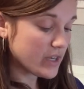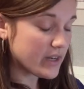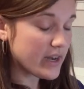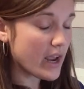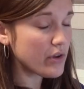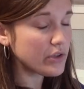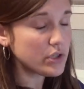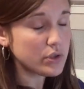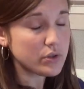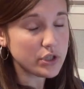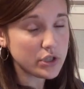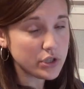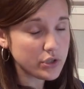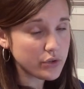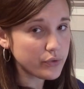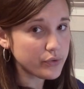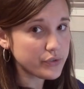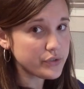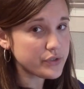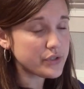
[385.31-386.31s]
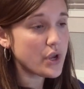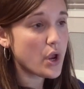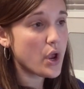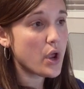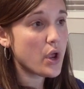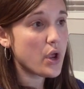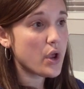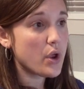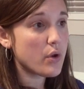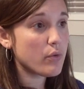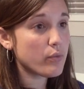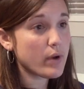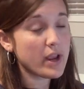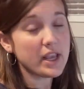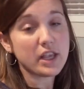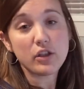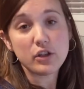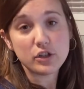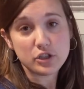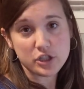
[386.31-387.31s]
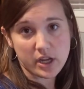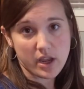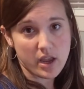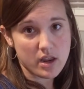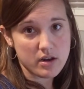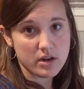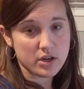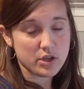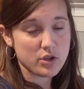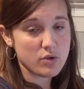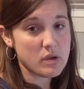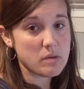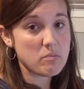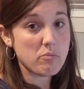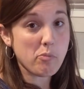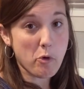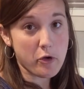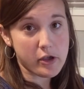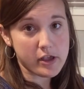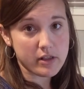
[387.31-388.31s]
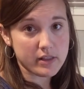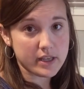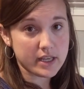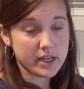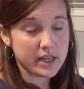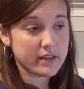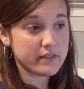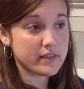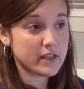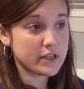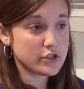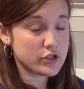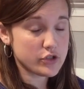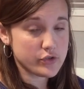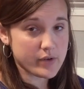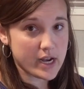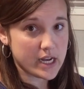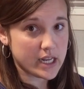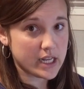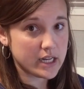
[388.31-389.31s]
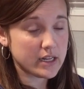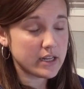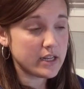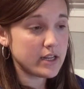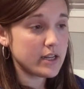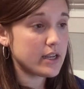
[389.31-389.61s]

Now you can use regular chicken and you can boil it and then shred it.